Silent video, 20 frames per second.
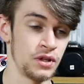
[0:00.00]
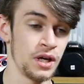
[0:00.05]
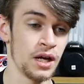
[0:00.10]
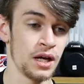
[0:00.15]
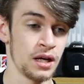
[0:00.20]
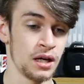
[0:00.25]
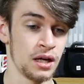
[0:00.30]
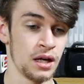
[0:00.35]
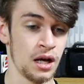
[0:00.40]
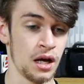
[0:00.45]

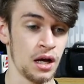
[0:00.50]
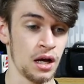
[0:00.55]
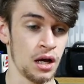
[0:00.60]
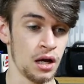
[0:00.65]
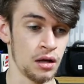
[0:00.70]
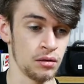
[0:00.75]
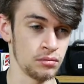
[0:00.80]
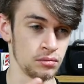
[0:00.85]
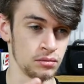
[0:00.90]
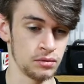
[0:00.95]

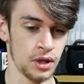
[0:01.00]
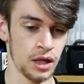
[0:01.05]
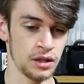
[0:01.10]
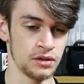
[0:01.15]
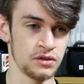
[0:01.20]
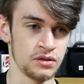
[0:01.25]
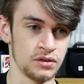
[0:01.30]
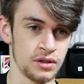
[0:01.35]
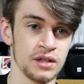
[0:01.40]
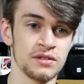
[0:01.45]
yeah,
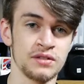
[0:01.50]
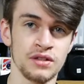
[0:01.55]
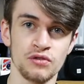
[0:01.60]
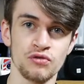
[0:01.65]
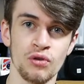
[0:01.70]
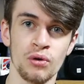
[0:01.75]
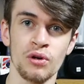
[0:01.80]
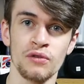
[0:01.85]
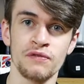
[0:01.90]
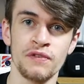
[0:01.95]
that's this
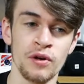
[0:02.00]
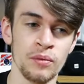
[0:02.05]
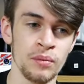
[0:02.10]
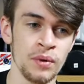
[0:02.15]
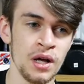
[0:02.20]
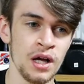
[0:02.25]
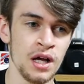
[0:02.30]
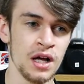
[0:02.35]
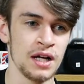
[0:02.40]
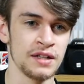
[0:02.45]
roll of film.
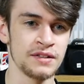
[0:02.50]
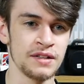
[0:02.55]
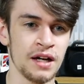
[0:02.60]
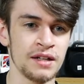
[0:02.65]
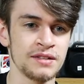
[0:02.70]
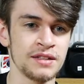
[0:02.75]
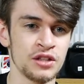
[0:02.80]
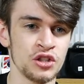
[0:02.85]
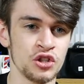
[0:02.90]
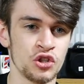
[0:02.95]
I say I
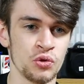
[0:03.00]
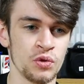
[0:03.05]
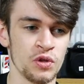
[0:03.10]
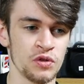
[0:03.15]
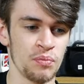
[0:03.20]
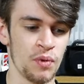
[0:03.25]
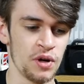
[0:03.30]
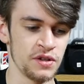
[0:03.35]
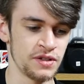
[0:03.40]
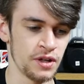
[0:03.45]
didn't shoot
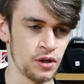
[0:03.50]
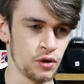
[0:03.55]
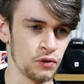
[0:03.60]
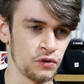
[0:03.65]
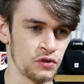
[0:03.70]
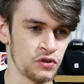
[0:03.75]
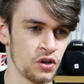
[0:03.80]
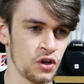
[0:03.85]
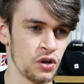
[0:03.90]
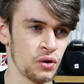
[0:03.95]
this myself,
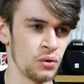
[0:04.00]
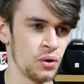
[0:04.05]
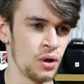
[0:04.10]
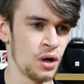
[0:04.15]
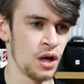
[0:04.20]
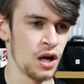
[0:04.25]
so